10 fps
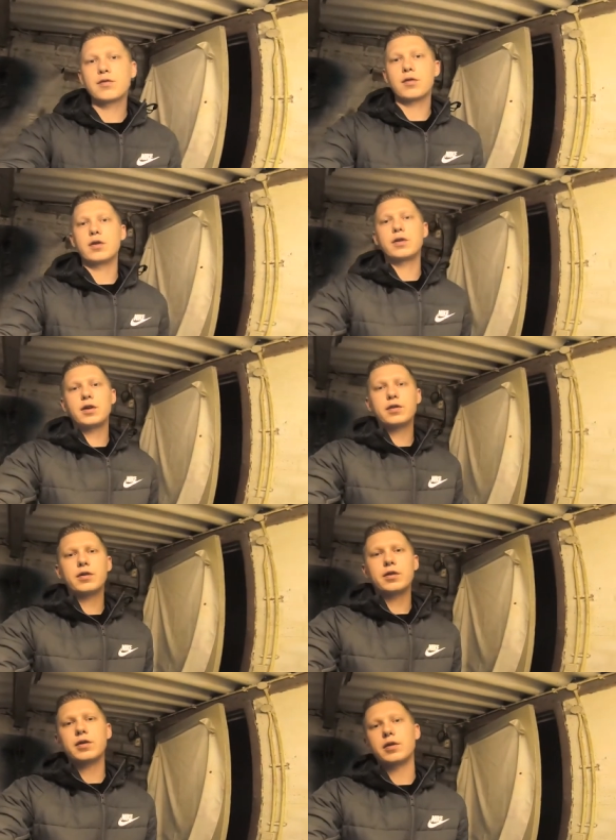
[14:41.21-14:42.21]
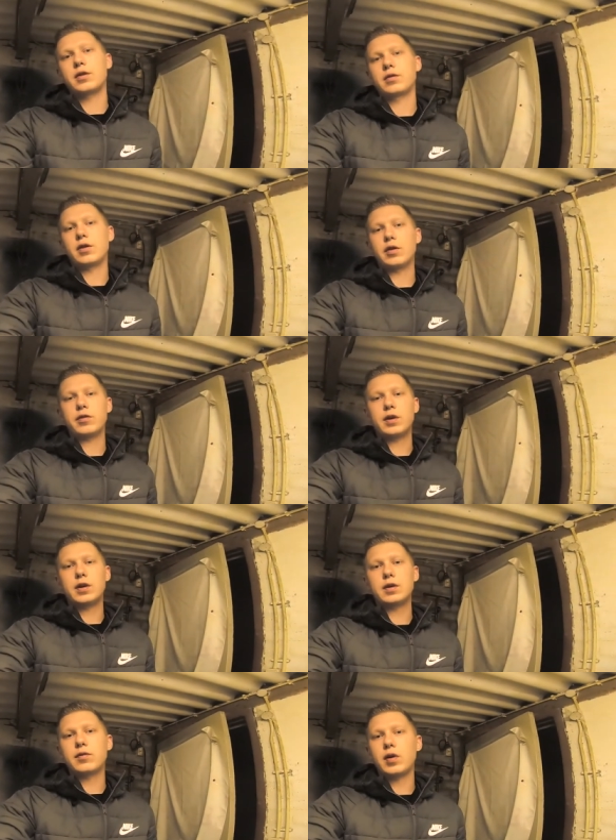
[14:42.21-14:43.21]
for another, I
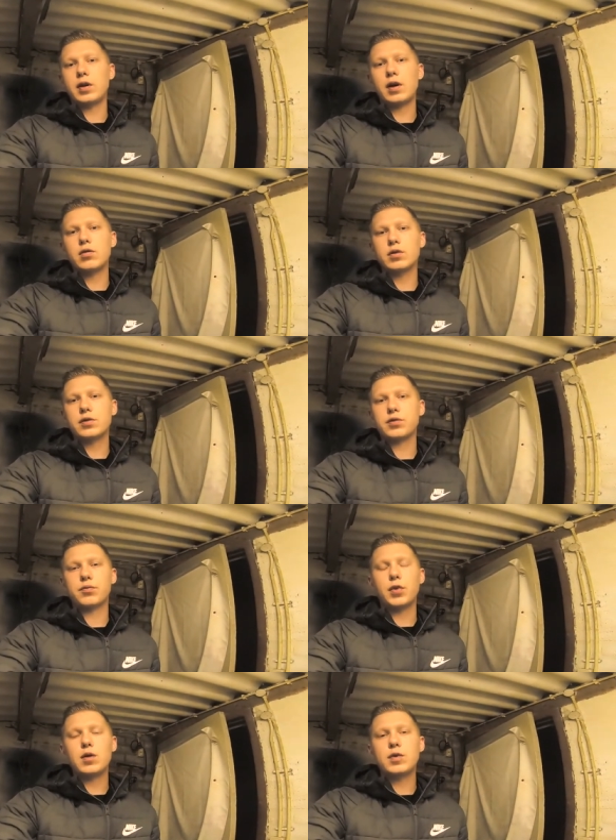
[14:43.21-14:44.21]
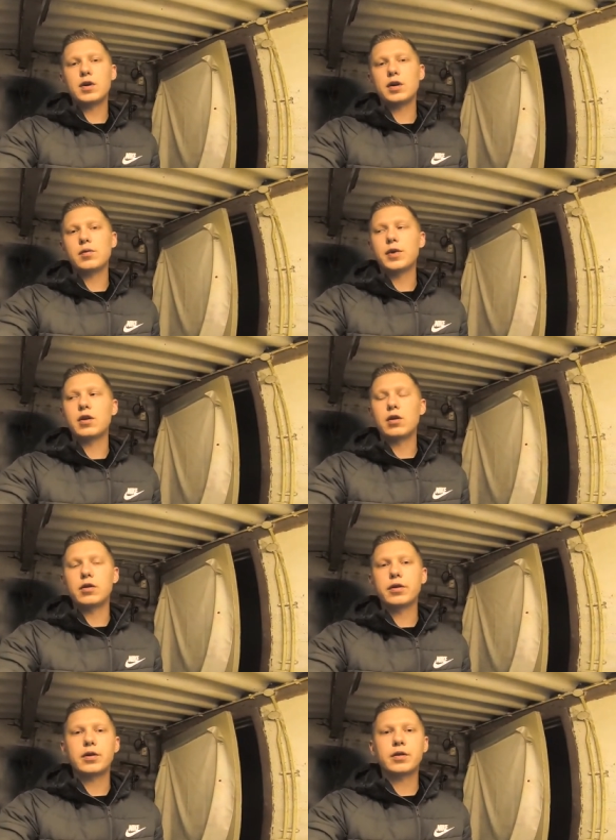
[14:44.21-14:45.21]
think 10 hours, maybe a little bit
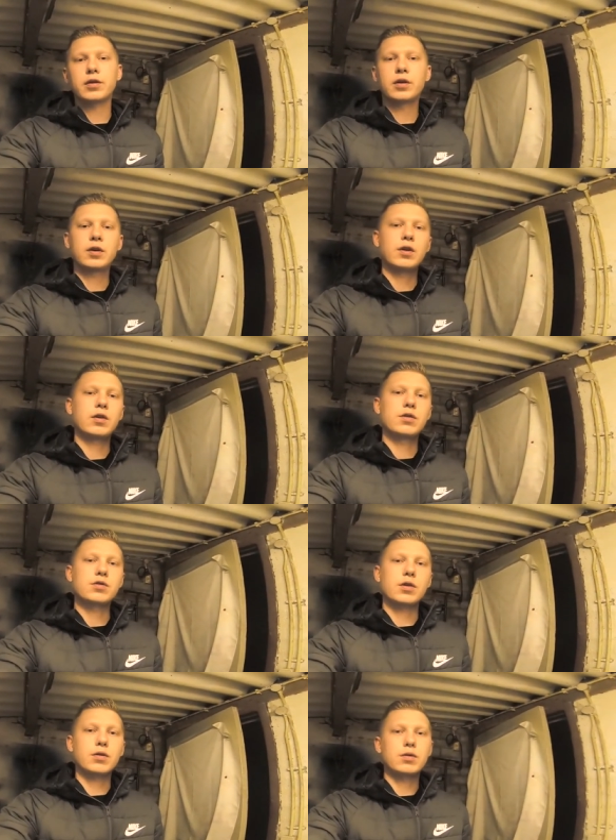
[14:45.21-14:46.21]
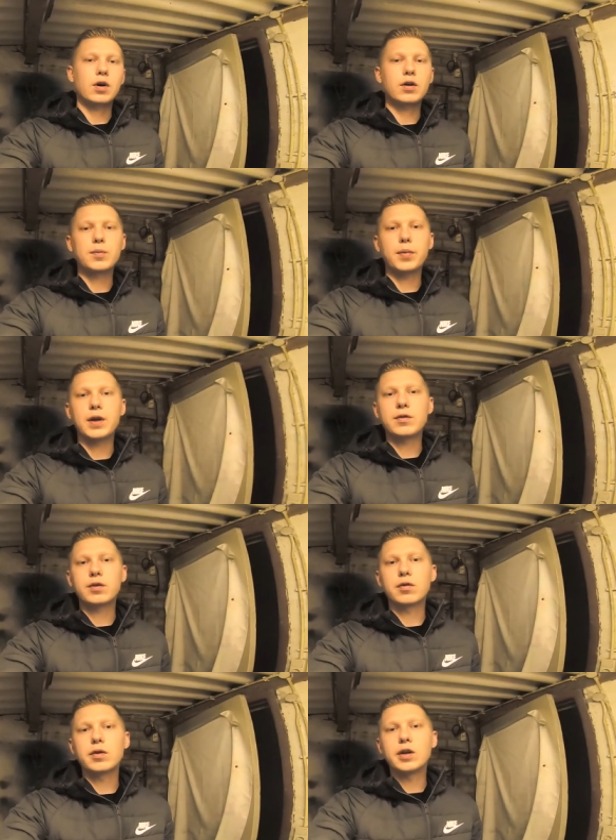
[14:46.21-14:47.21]
longer. So all the
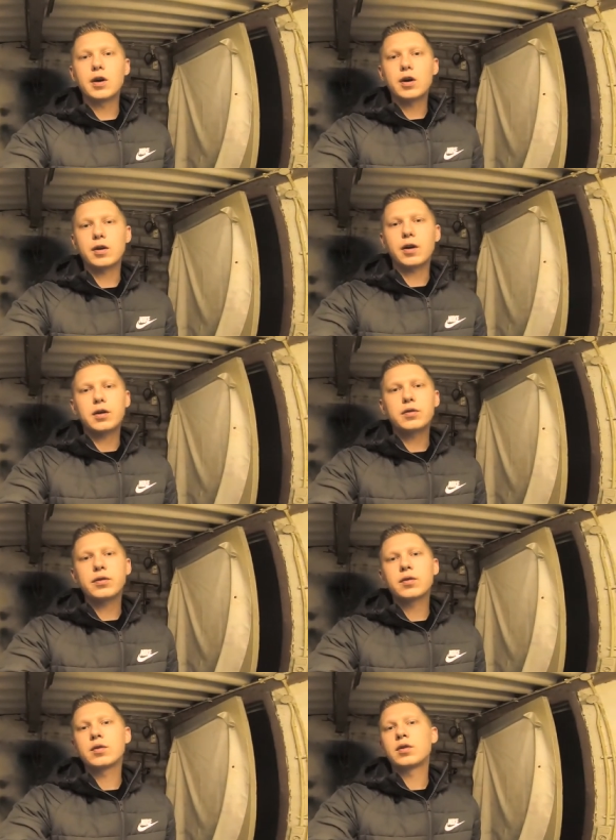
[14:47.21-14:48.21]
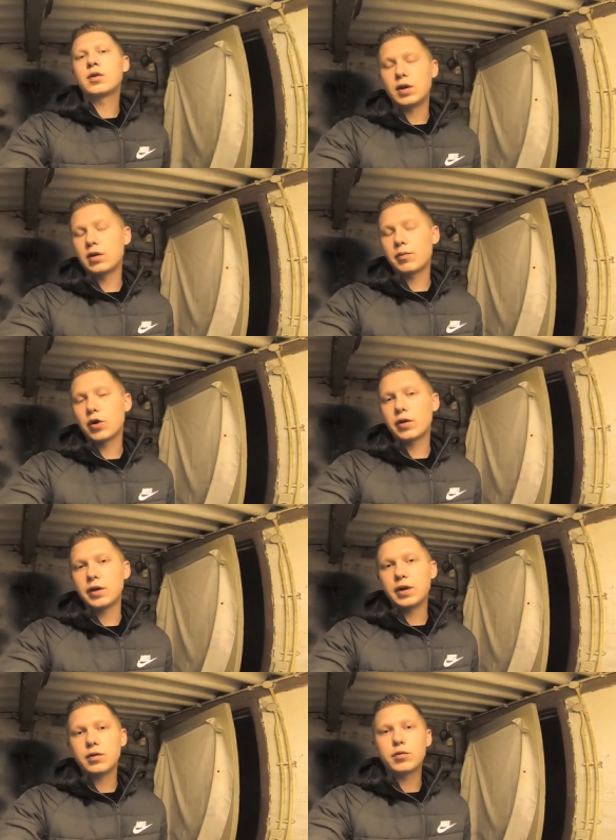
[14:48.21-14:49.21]
paint can really harden out. In the
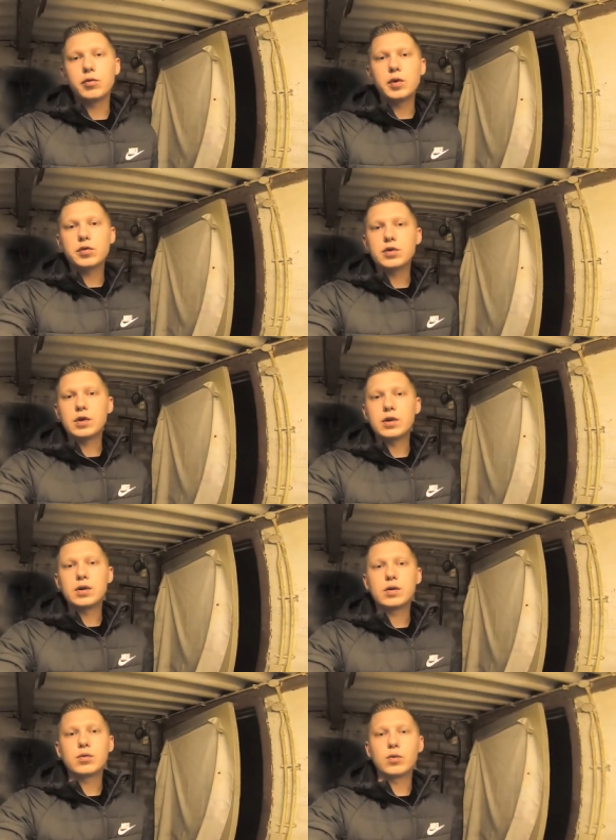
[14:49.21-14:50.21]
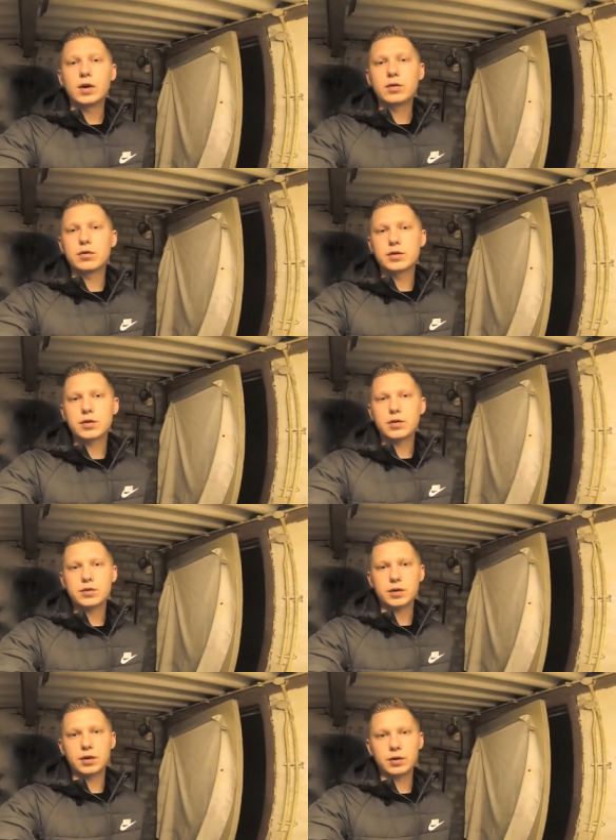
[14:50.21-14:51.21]
morning we will see what the
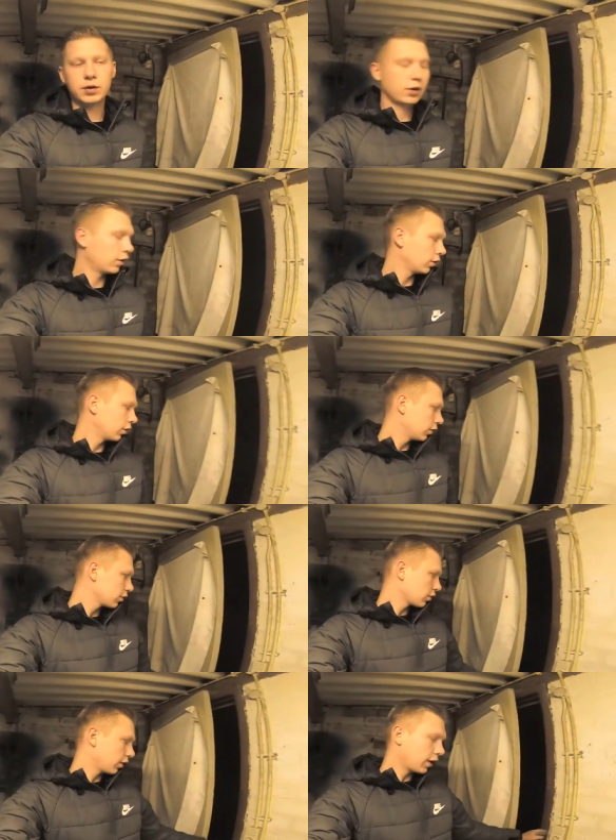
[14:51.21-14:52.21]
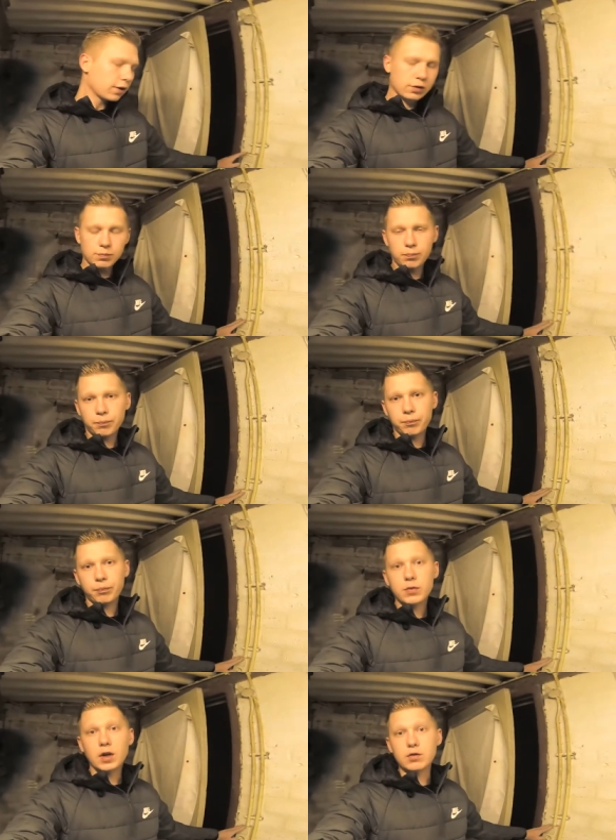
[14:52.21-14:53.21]
results are. So guys,
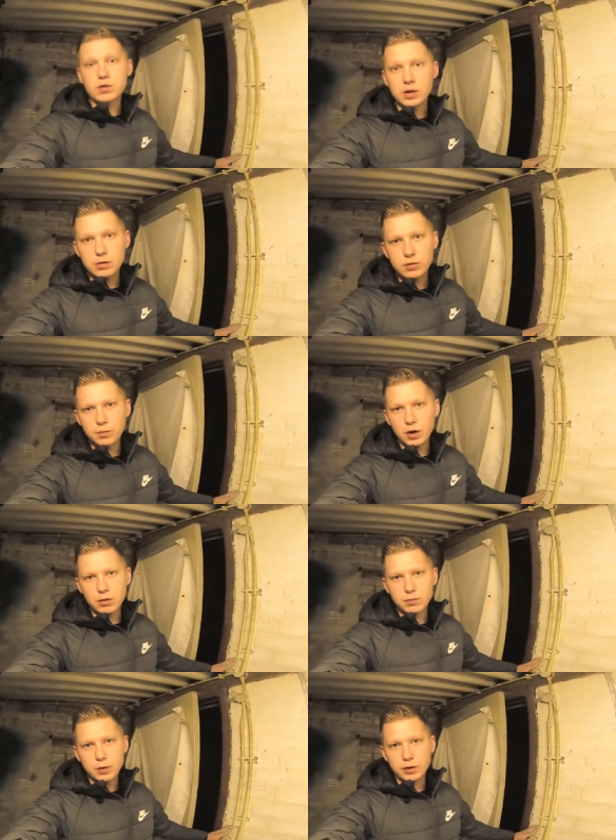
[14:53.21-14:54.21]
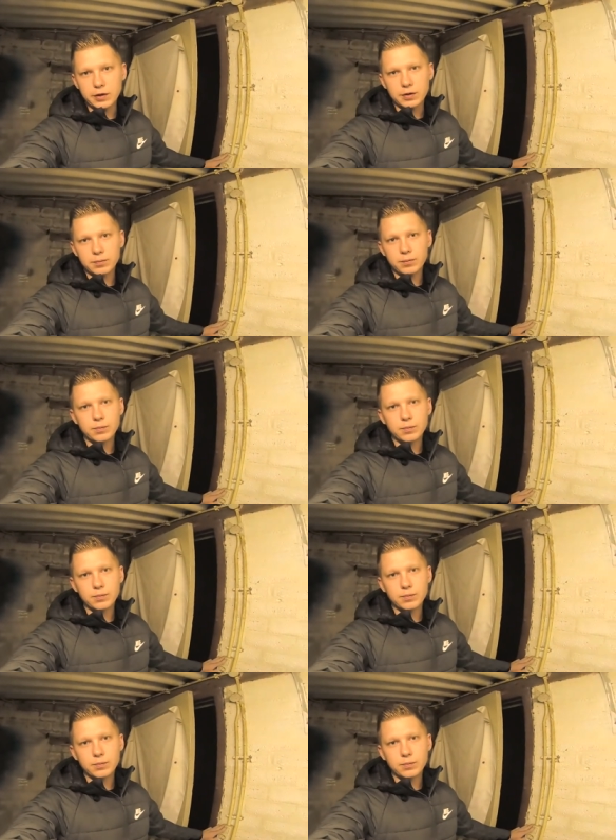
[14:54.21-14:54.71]
I'll see you tomorrow morning.